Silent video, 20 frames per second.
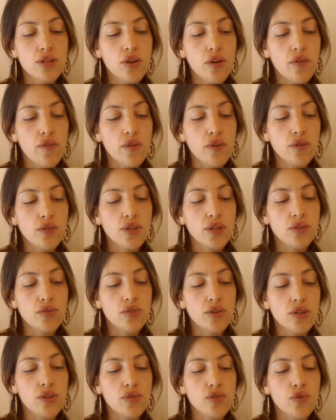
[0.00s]
of
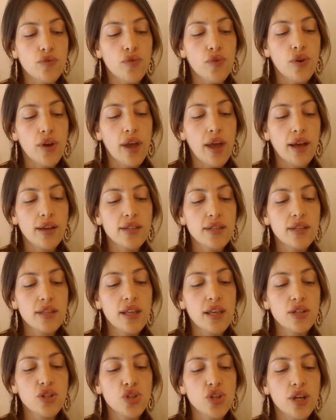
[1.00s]
concentrated sulfuric acid
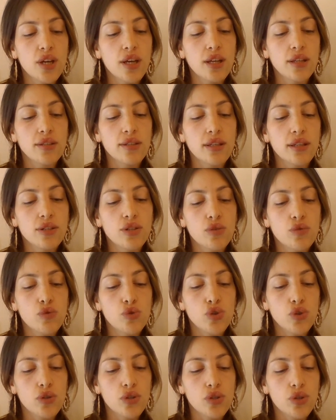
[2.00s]
and shake until the
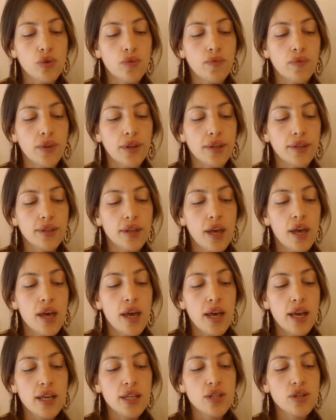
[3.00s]
solution is complete.
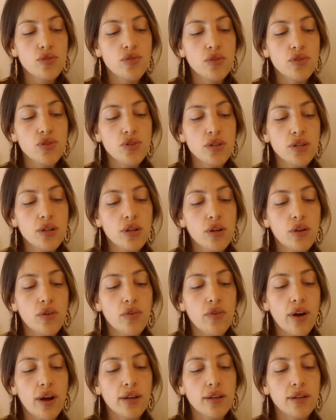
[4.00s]
Is hydrogen
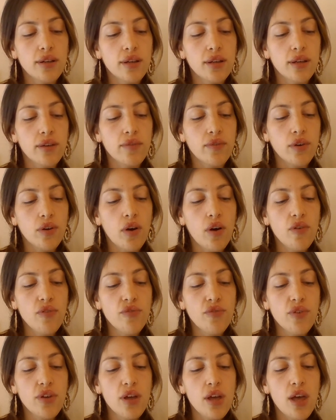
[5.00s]
chloride given
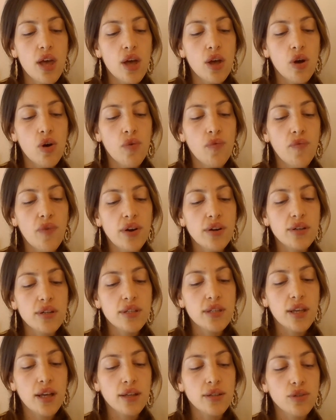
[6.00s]
off? Compare
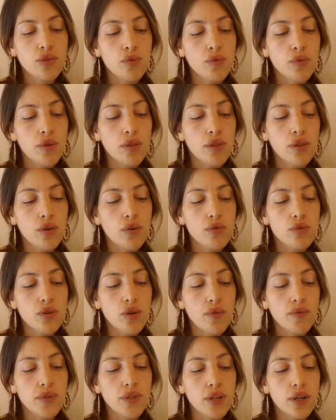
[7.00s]
results with those
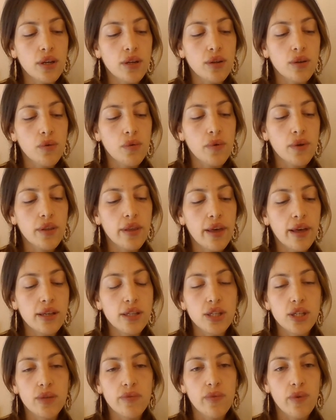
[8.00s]
obtained with
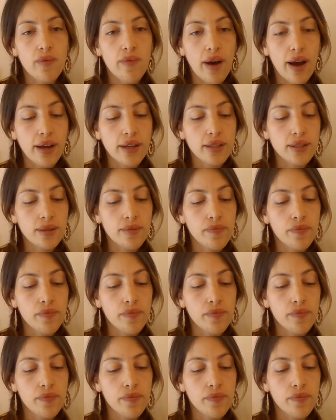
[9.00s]
ethyl bromide.